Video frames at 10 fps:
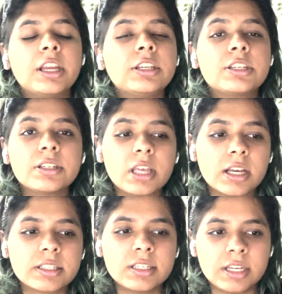In
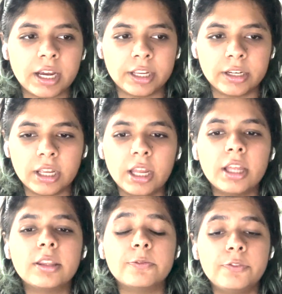2009,
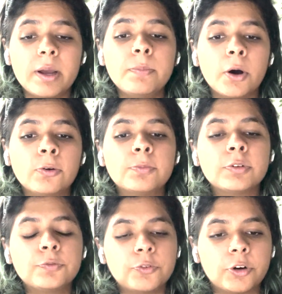the Web
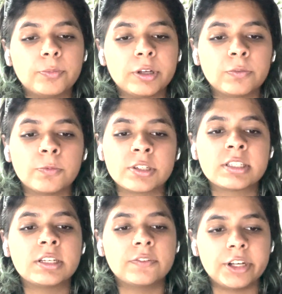Open format
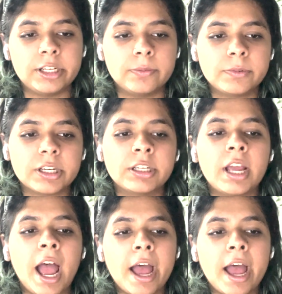was developed and